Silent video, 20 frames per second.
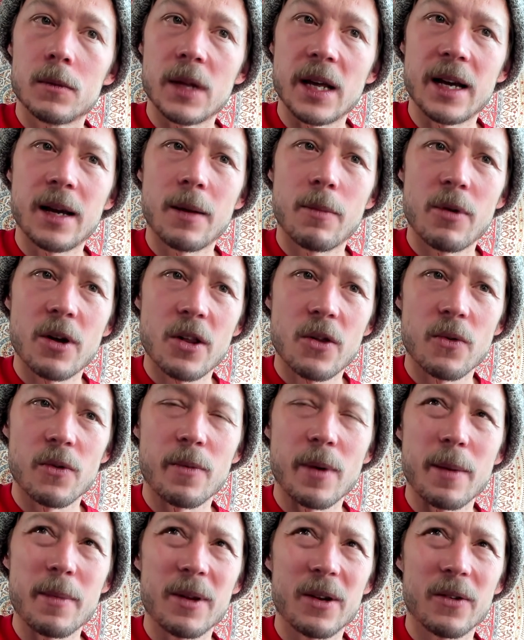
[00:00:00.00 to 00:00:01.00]
Brush with
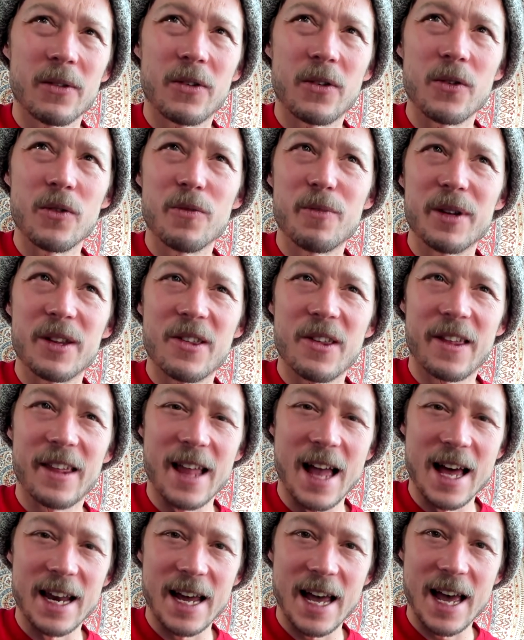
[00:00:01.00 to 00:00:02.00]
my middle too, but just
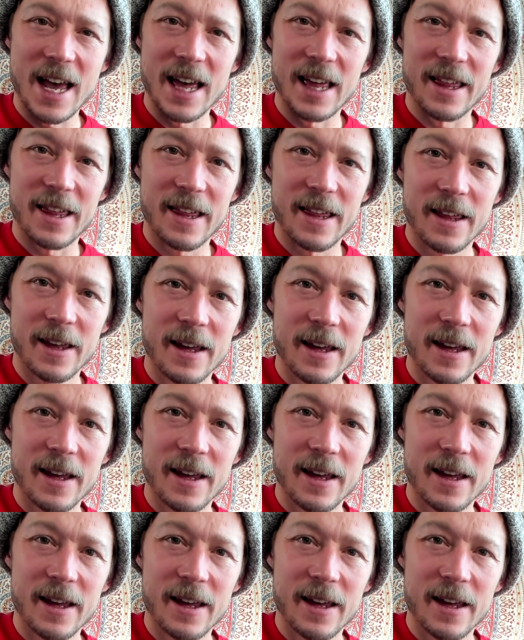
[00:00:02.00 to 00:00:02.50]
not as